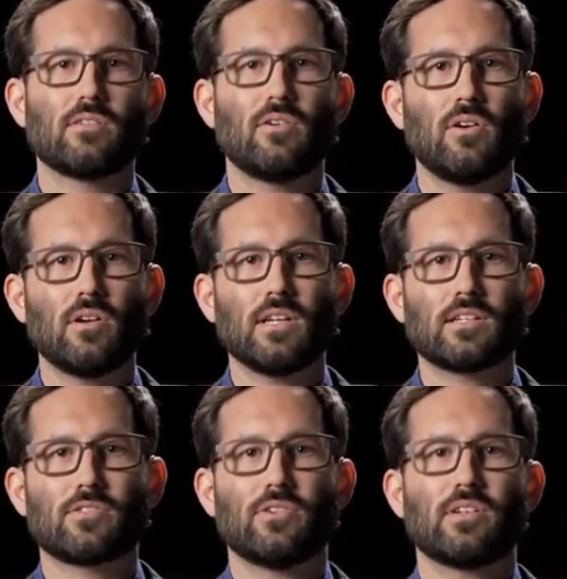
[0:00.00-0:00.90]
all
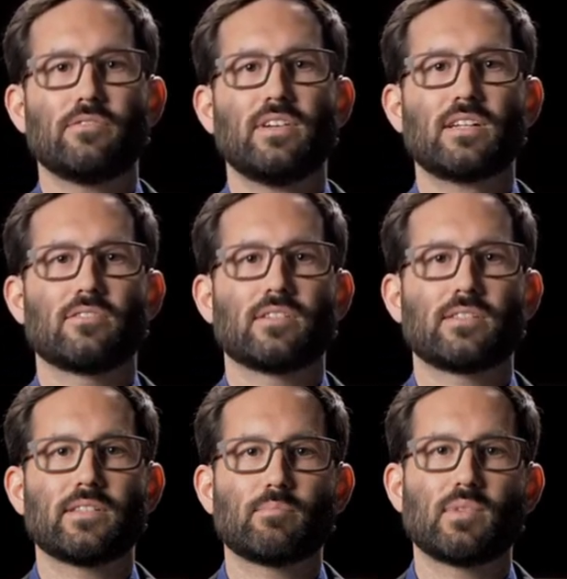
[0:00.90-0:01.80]
external factors
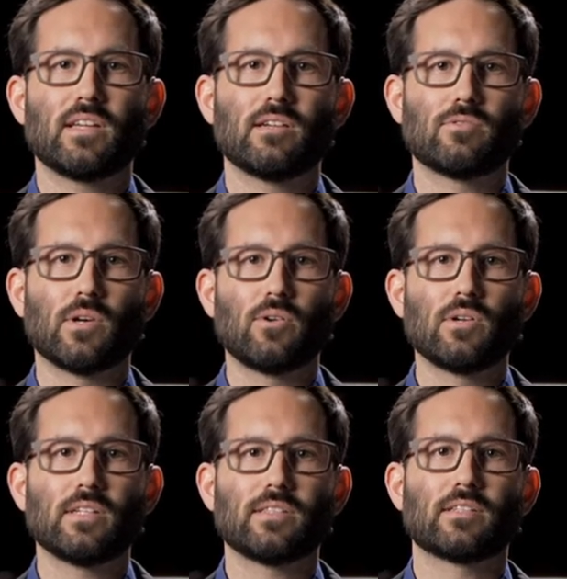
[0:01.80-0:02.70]
that play a role
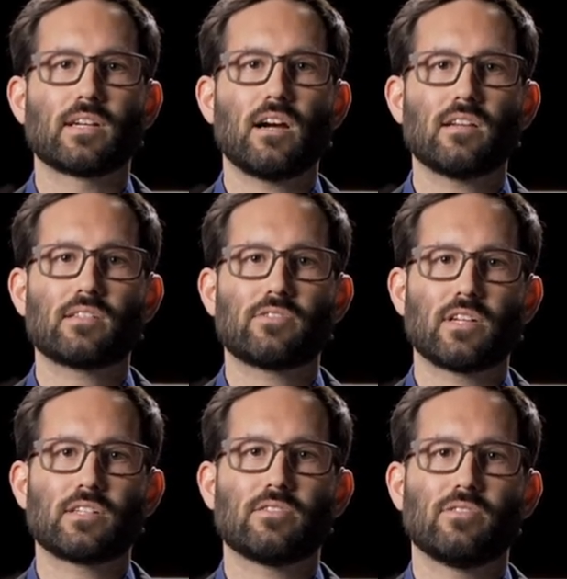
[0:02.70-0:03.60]
in the car's
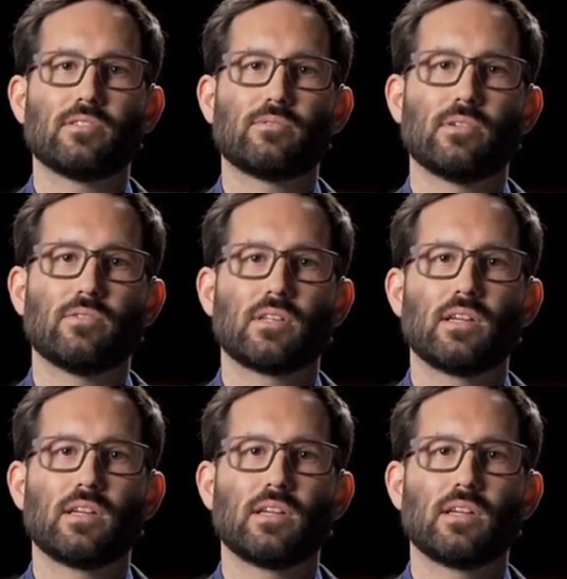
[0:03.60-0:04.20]
traction on the road.